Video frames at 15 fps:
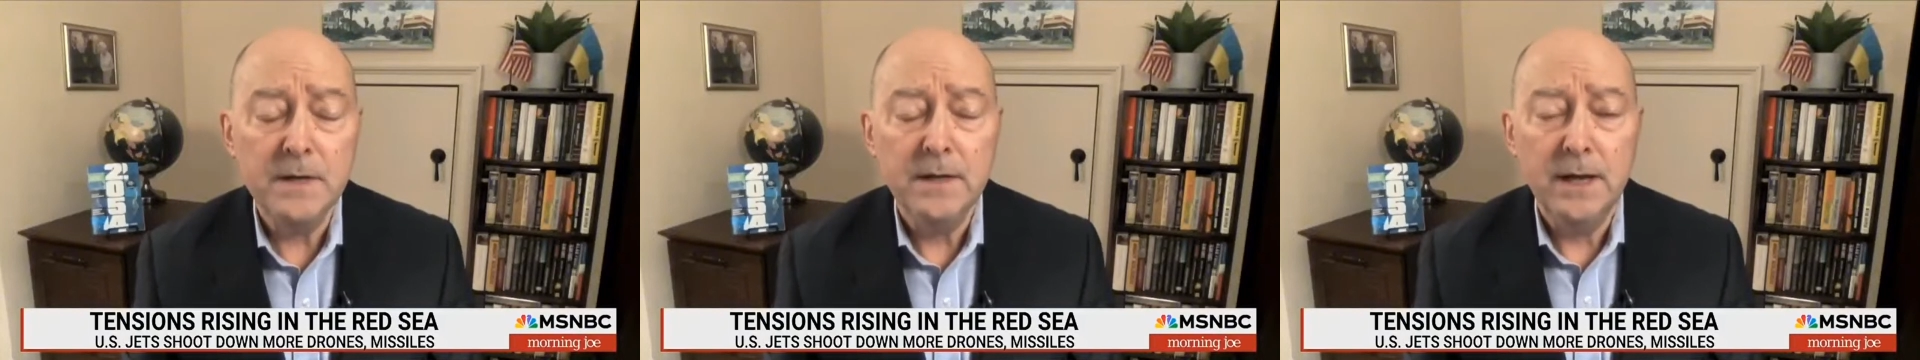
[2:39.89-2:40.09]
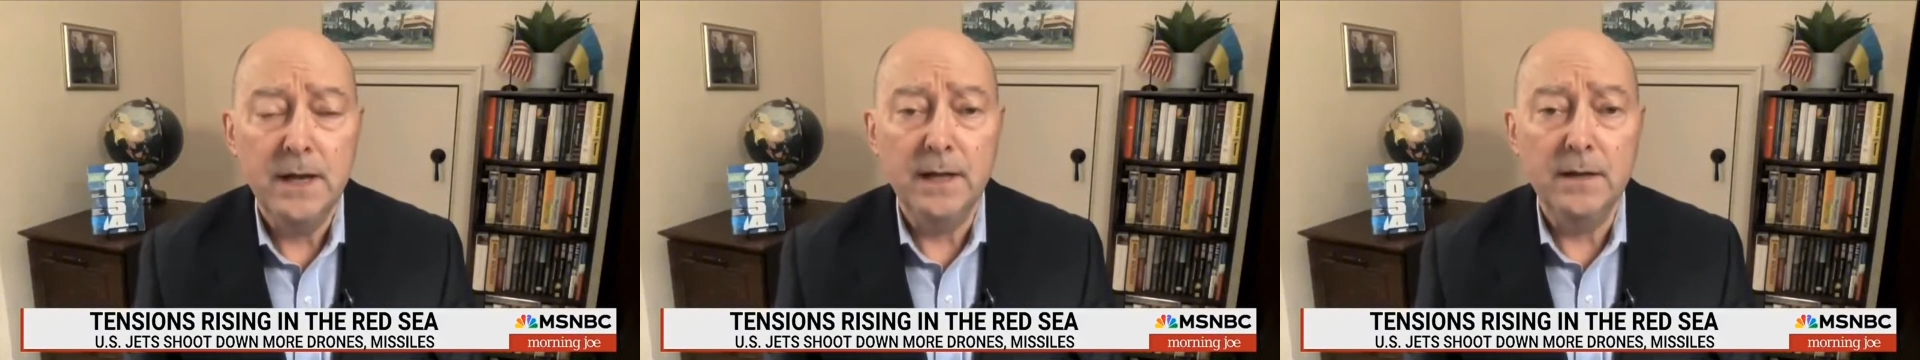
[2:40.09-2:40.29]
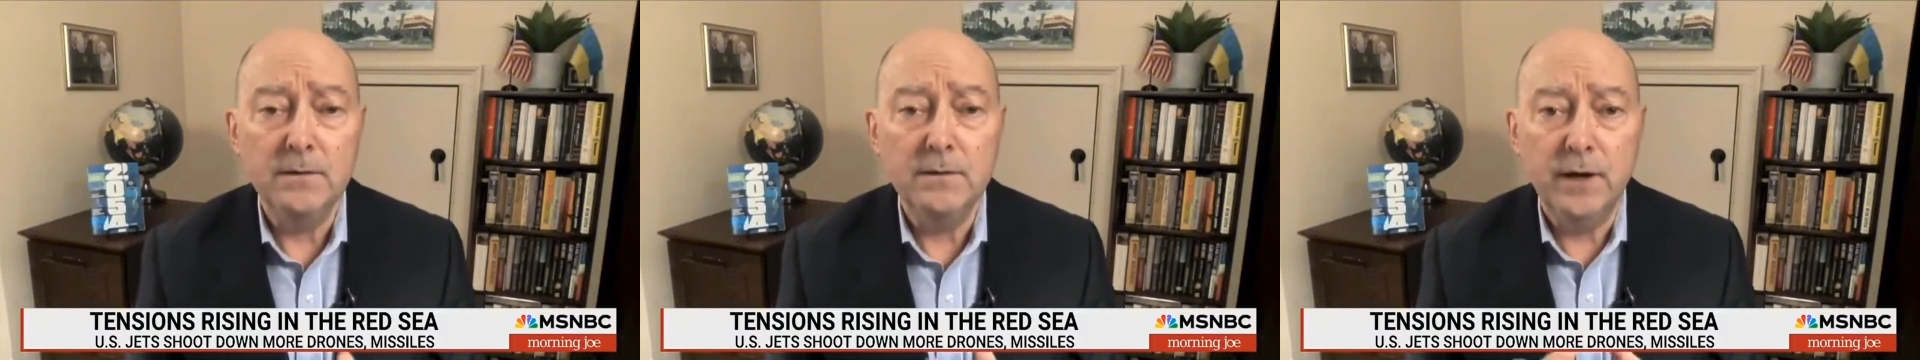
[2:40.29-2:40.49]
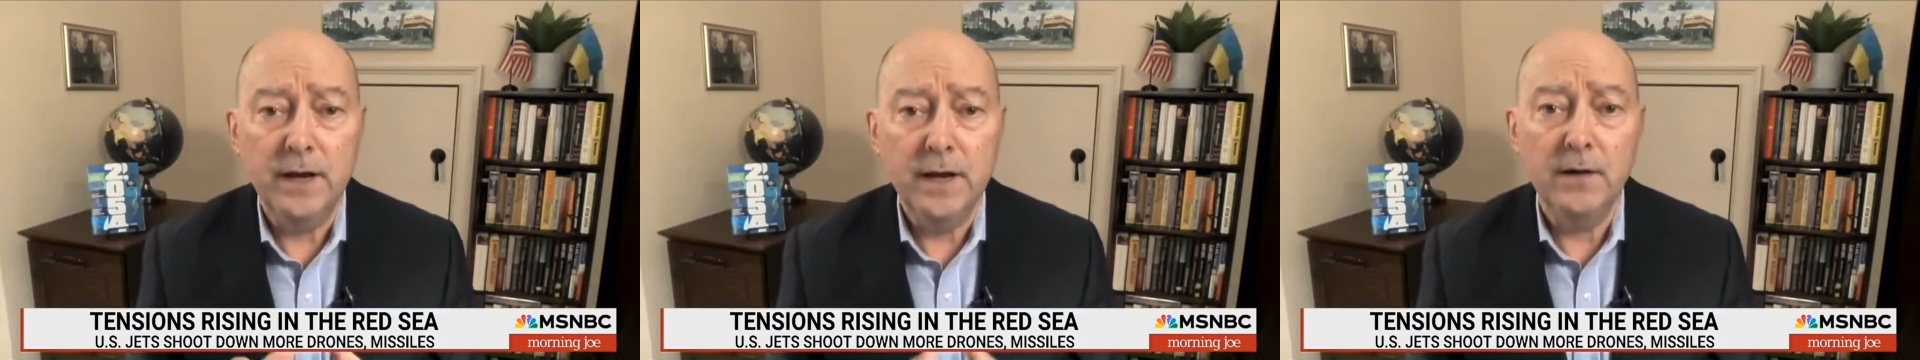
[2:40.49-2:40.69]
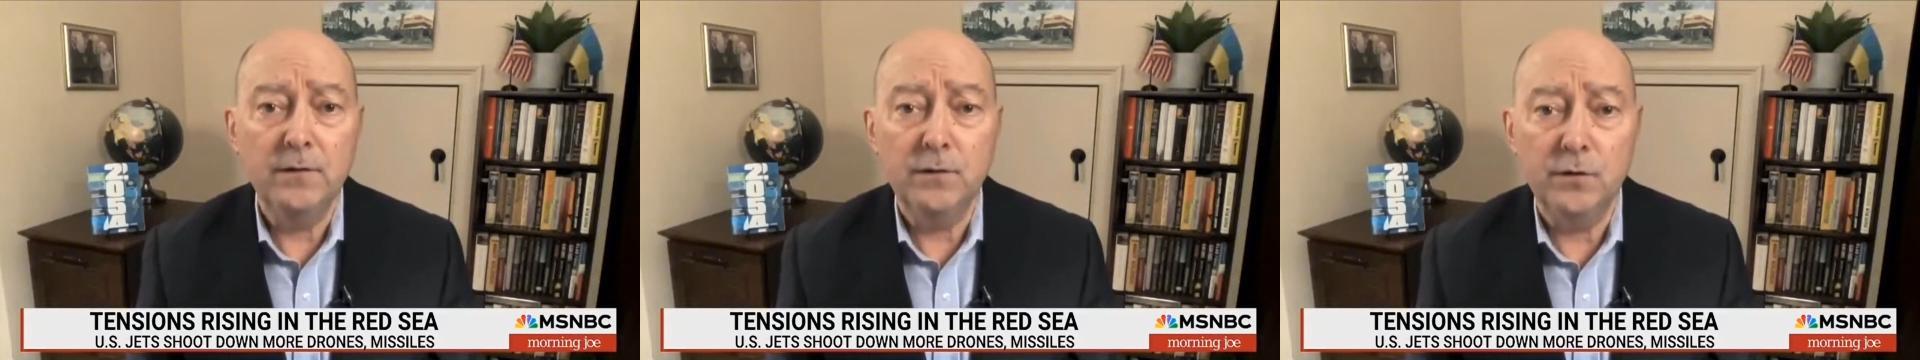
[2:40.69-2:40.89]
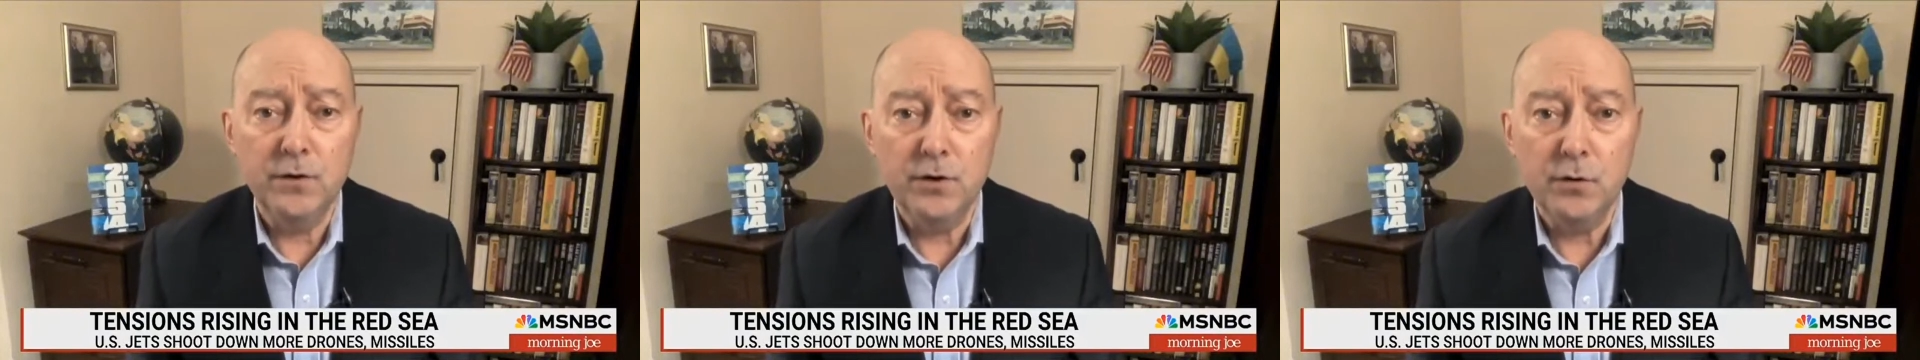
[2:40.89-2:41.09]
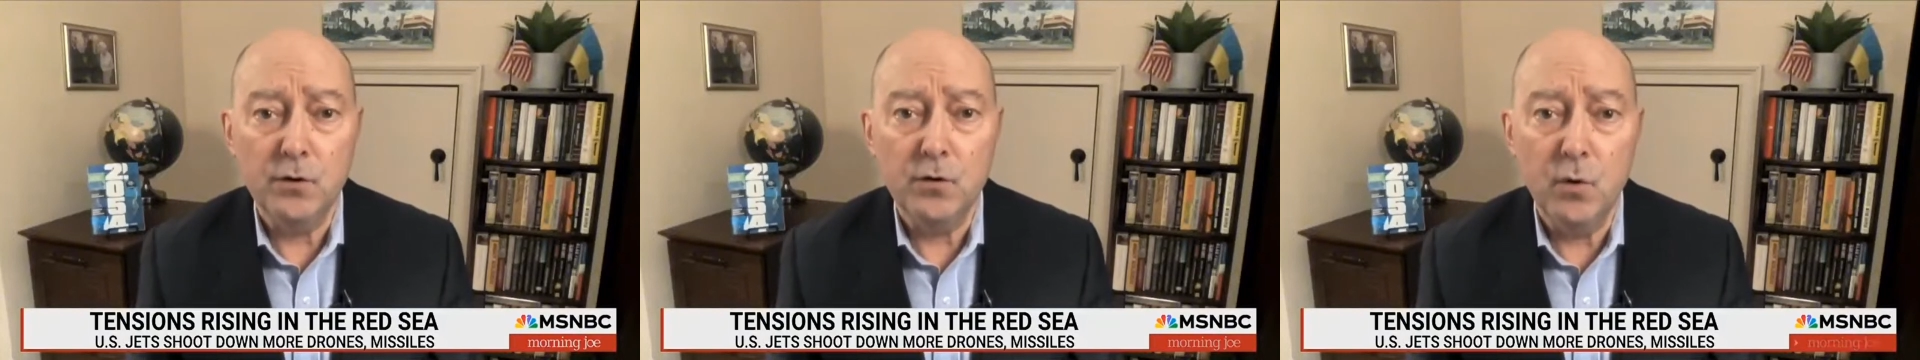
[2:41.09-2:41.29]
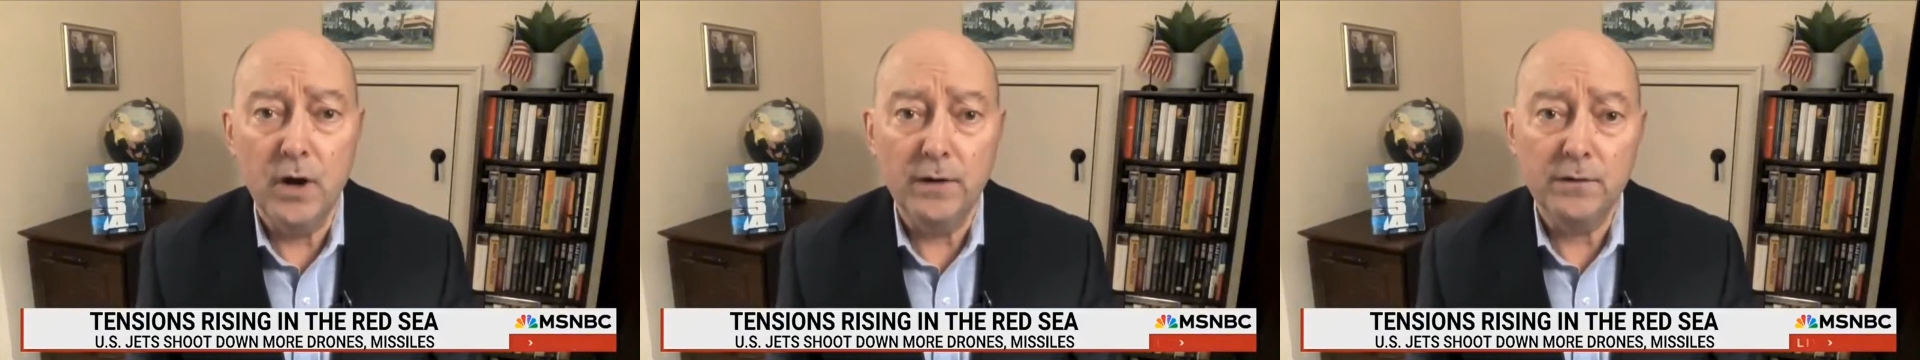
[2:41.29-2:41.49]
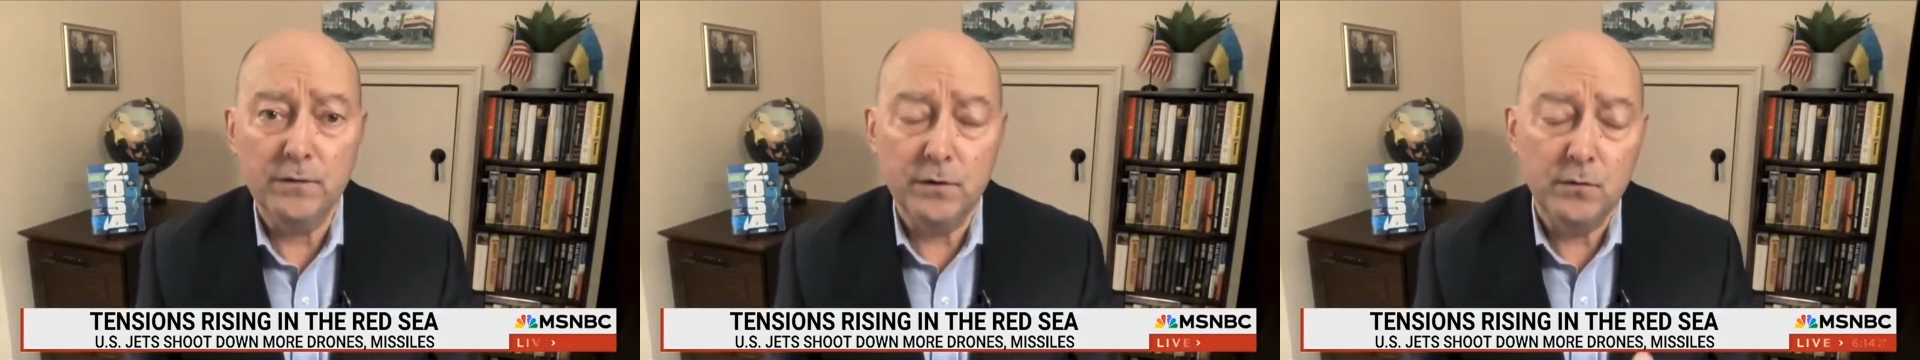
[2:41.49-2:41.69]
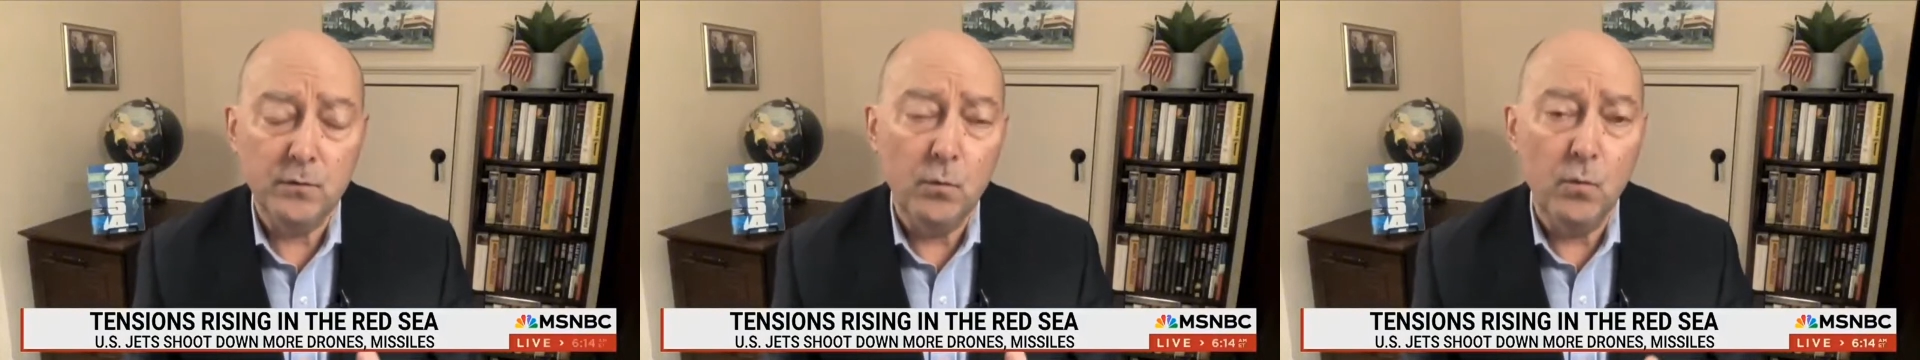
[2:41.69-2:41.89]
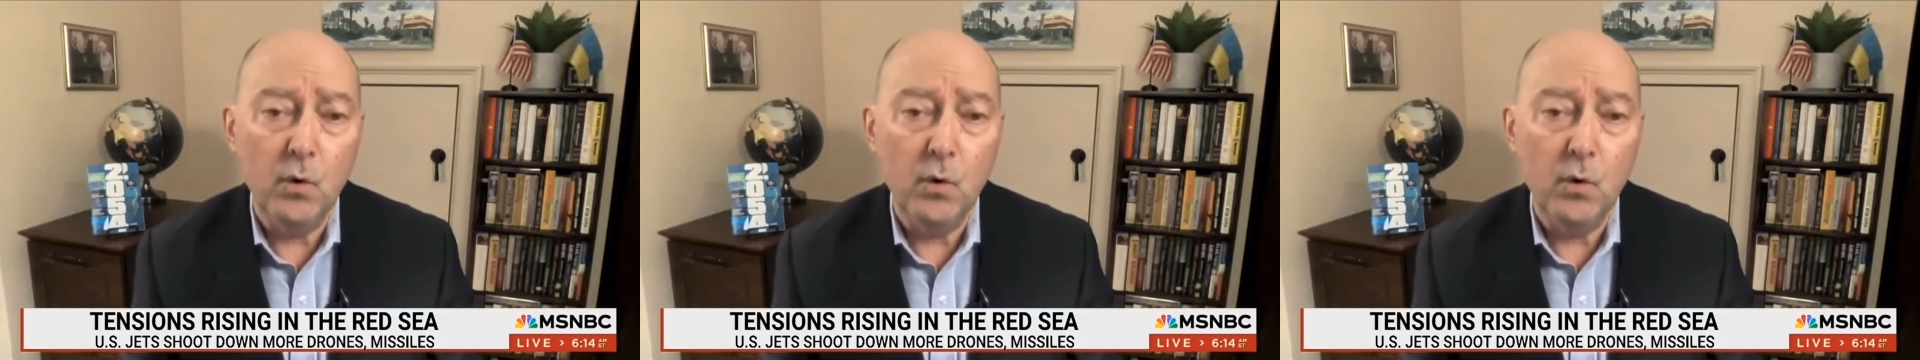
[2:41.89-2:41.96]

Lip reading: And to answer your question,